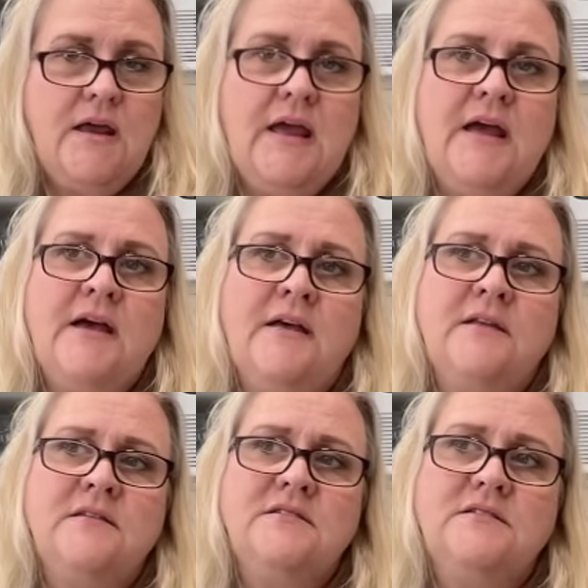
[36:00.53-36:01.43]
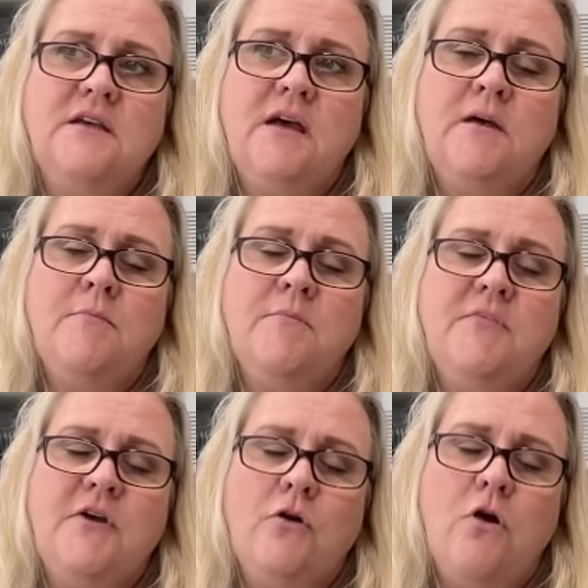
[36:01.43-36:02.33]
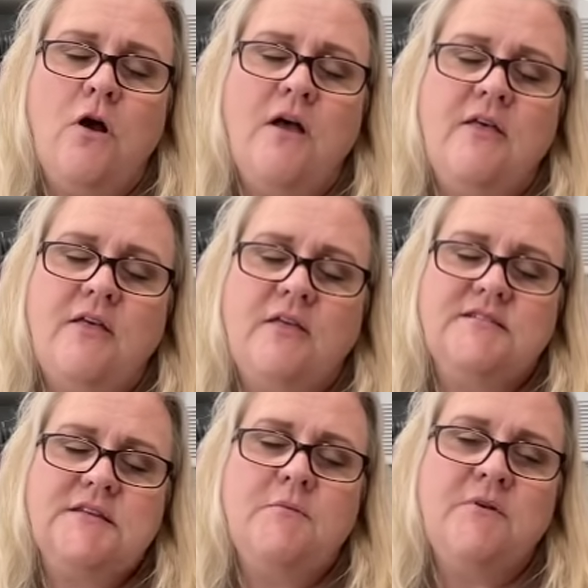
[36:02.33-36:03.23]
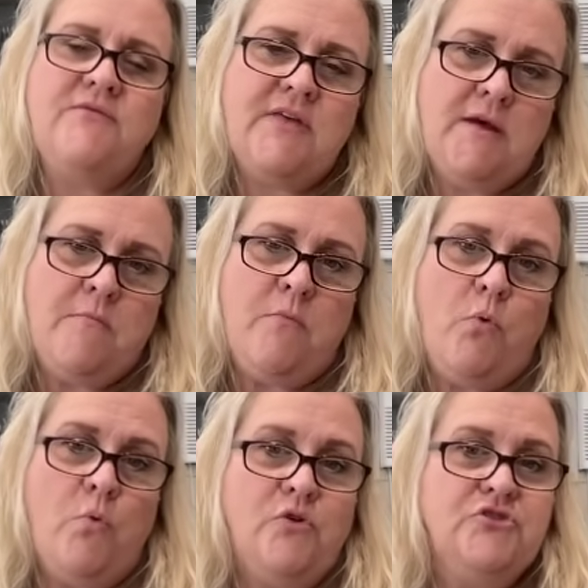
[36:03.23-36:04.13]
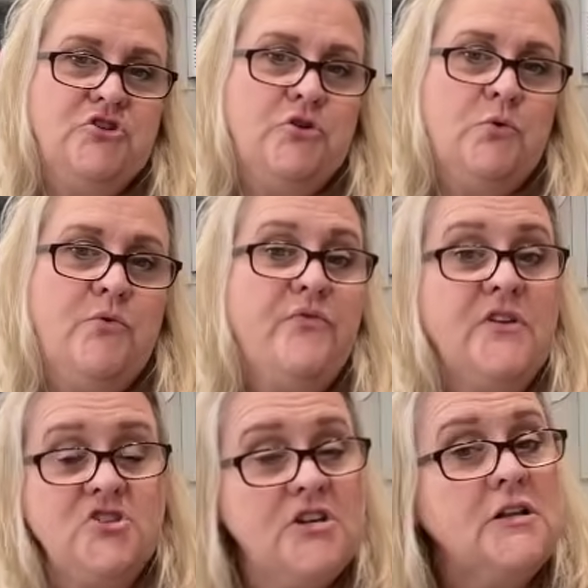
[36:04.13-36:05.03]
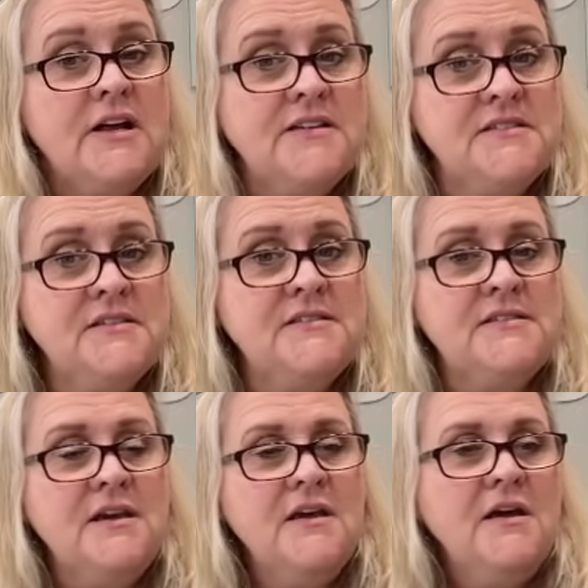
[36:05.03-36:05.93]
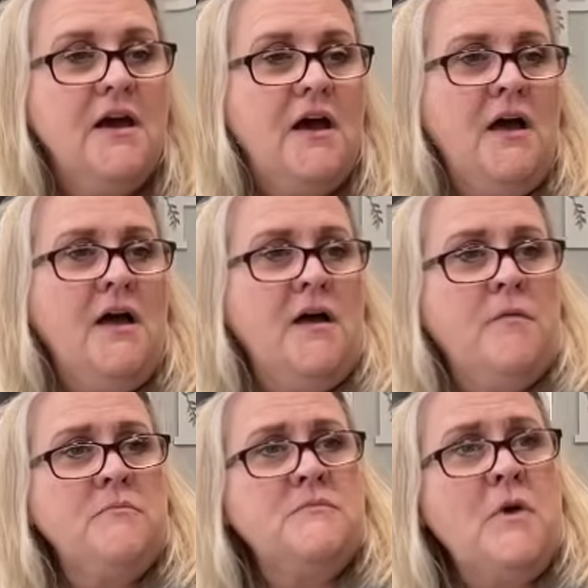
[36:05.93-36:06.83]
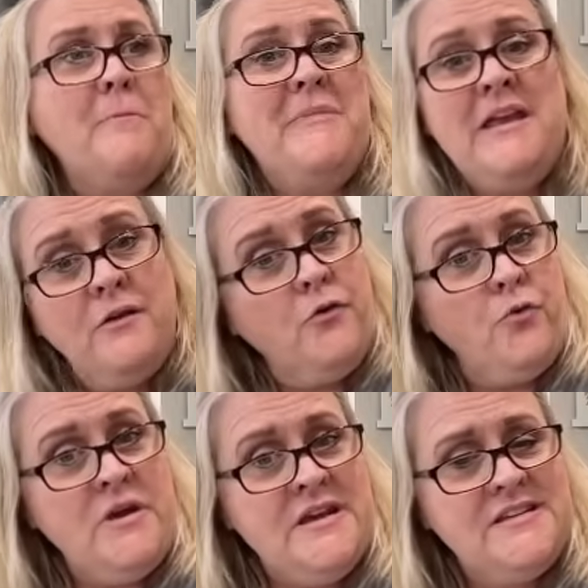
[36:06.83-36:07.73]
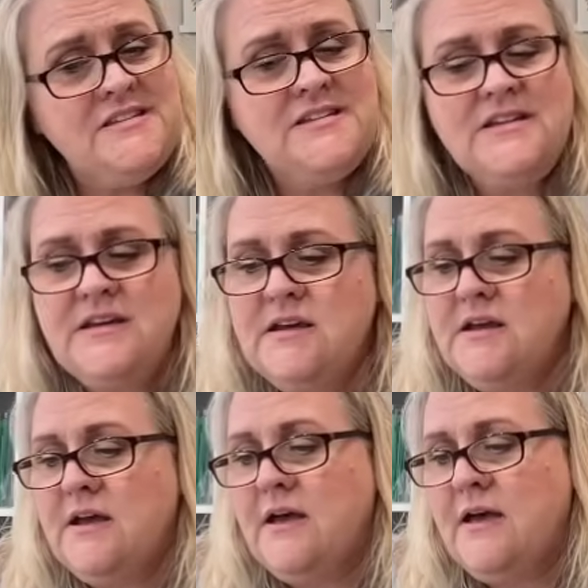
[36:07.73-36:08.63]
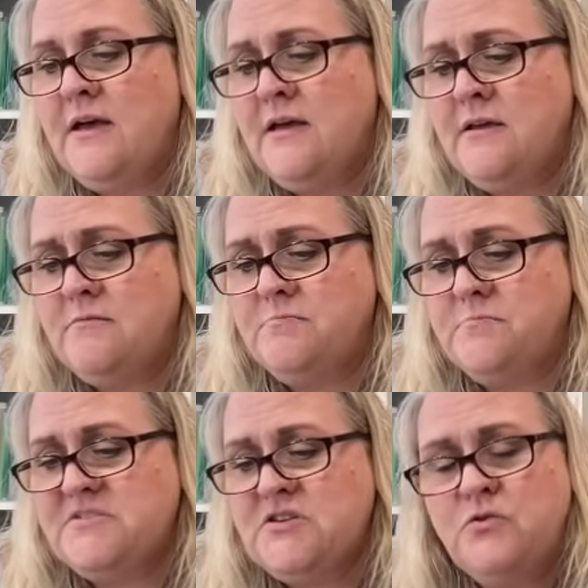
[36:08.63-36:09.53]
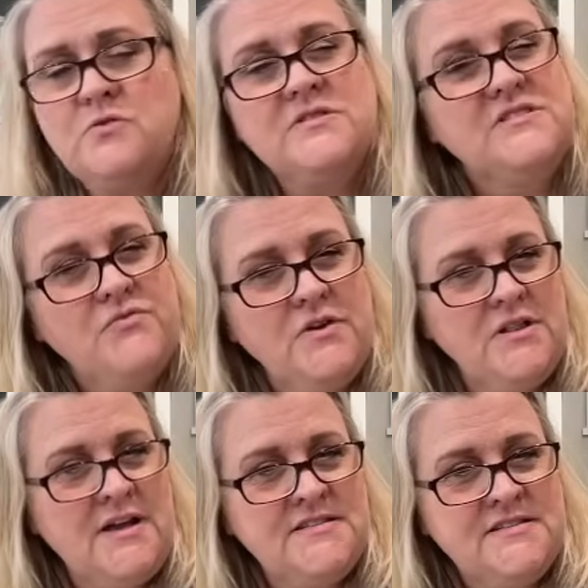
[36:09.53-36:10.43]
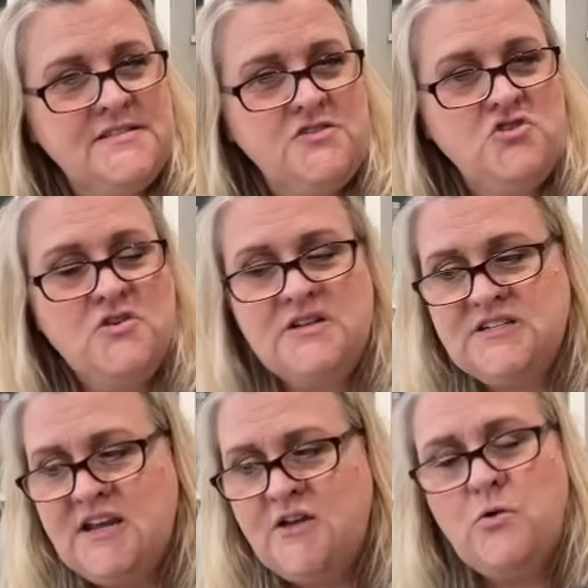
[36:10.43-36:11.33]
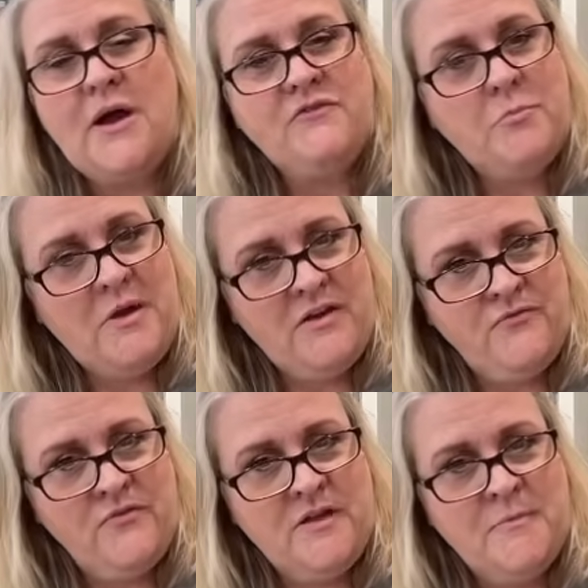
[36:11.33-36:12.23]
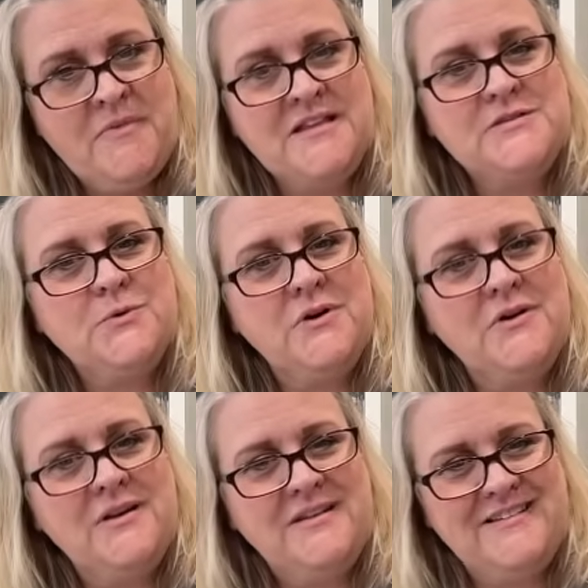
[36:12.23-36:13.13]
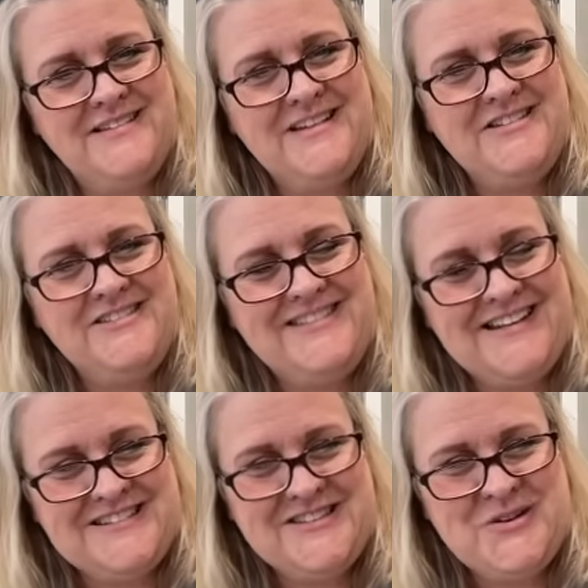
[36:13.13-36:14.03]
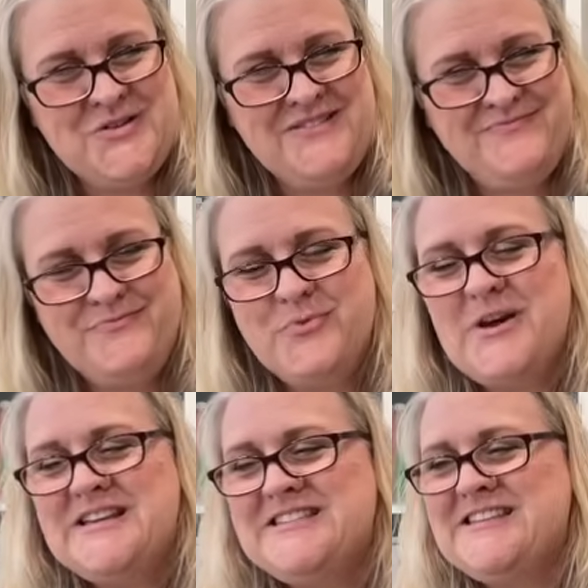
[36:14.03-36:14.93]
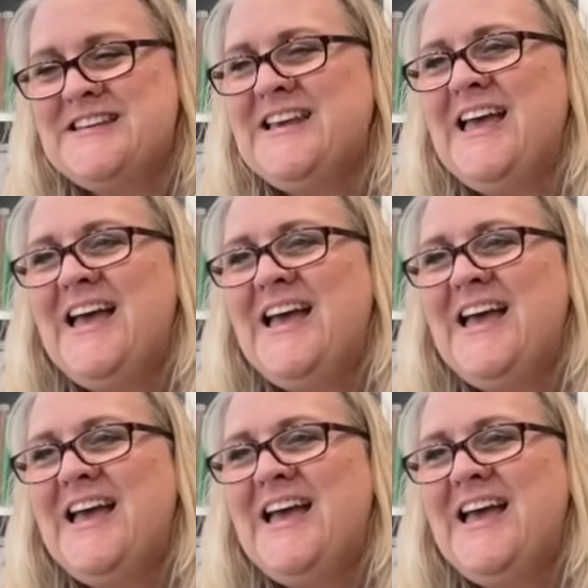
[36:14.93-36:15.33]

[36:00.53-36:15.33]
and some of them will do finishing classes, a meet and greet. So there's different classes that you can take. You have to pay for them. That's where it gets a little pricey.